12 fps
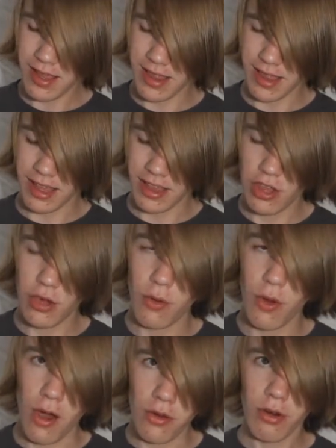like it's like
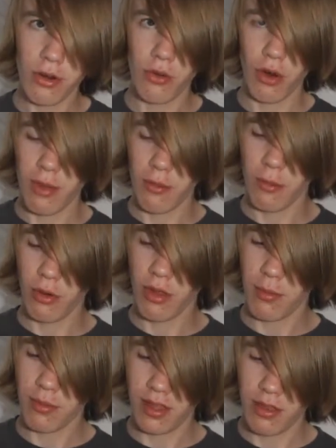200 gram or
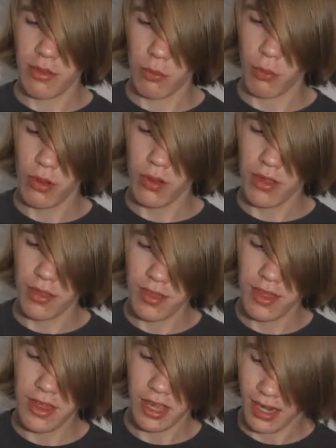something. It's really
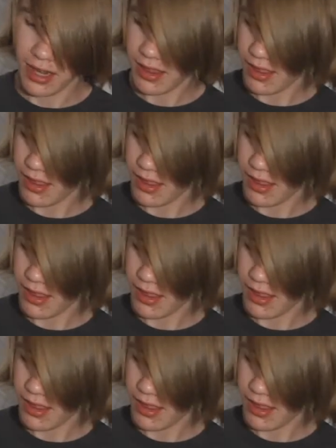thick and